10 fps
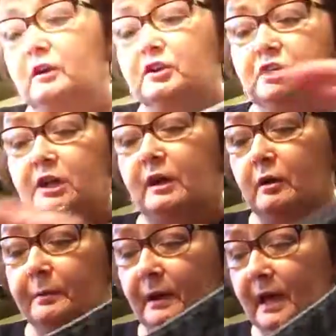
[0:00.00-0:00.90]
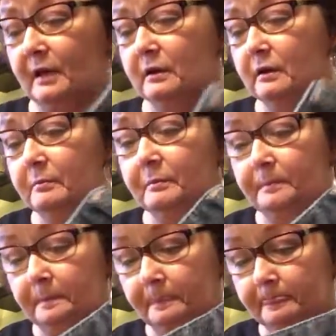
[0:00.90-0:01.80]
are Chico Platinum.
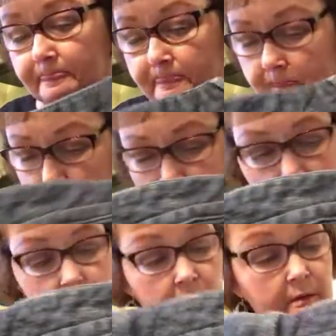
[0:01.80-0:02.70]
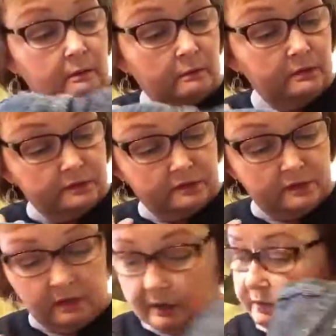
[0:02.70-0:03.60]
Where's the
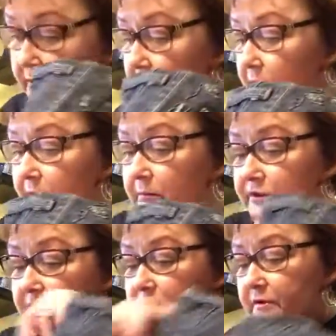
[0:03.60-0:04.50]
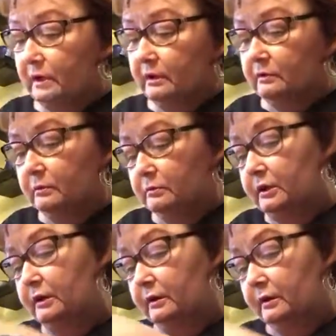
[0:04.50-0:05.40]
size? I don't even see the size. Oh,
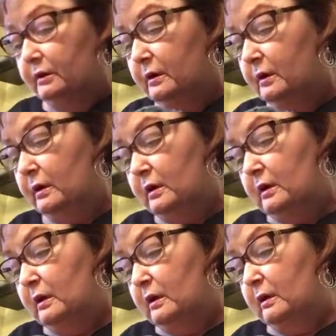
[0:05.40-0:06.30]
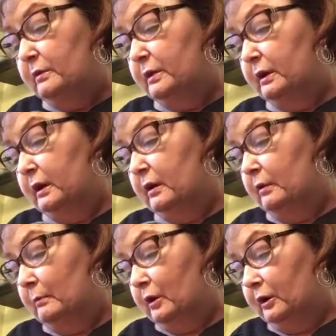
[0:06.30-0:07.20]
dear. They're
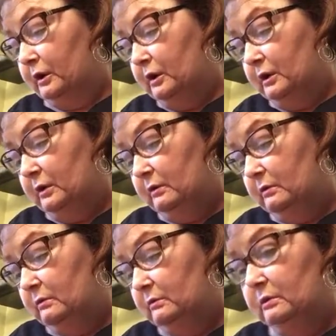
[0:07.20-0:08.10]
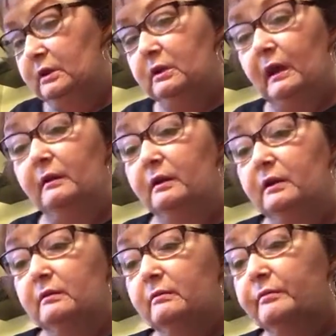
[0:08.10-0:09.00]
called Margie. I don't
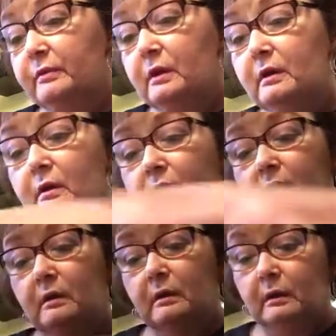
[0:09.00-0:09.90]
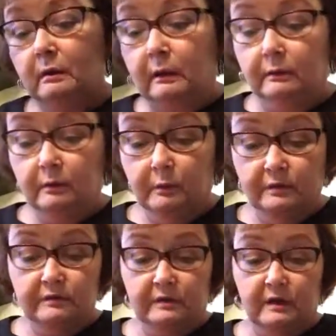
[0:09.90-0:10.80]
know. I don't know
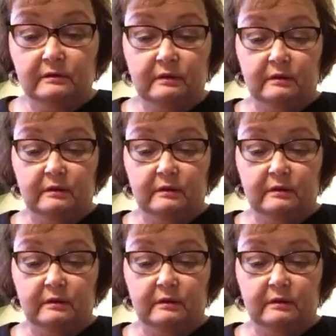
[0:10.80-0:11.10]
where the size